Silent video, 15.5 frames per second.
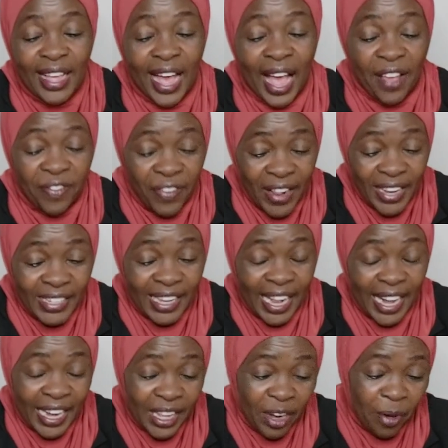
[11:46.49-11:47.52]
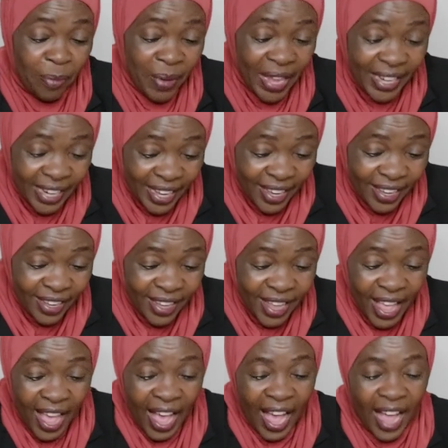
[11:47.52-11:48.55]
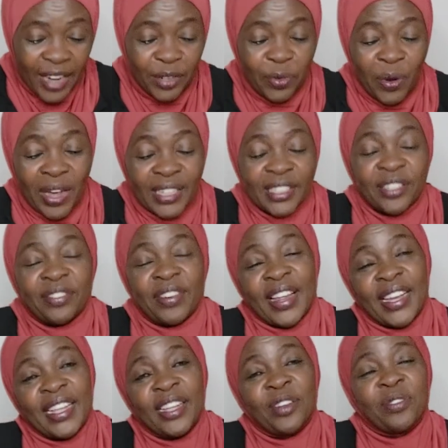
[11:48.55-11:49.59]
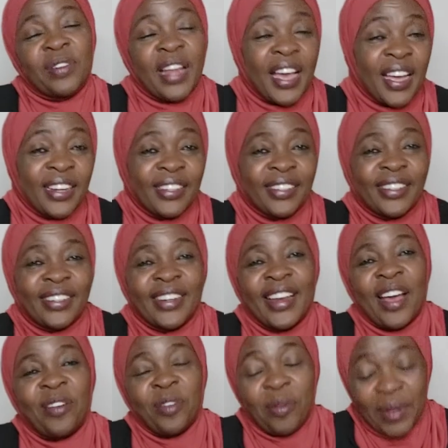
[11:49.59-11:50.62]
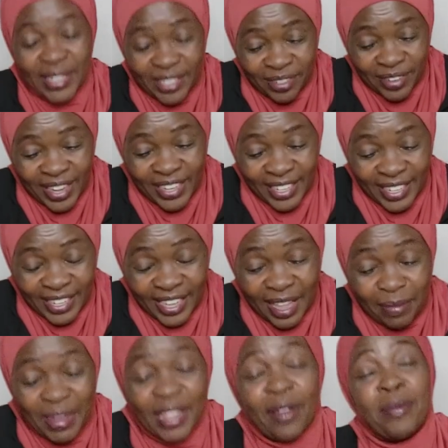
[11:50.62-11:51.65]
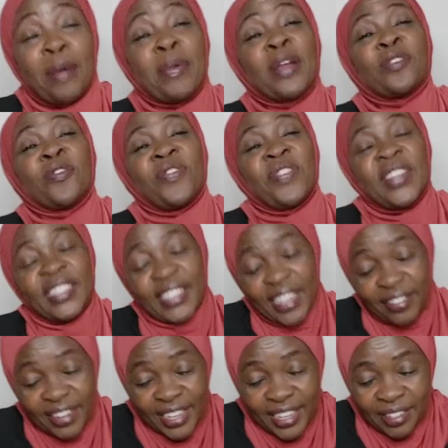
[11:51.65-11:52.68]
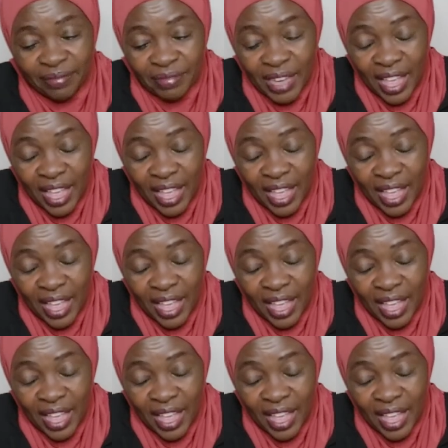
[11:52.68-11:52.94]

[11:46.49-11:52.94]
I felt a little better and was ready to learn. Now Robert is writing, but I'm about to finish the reading.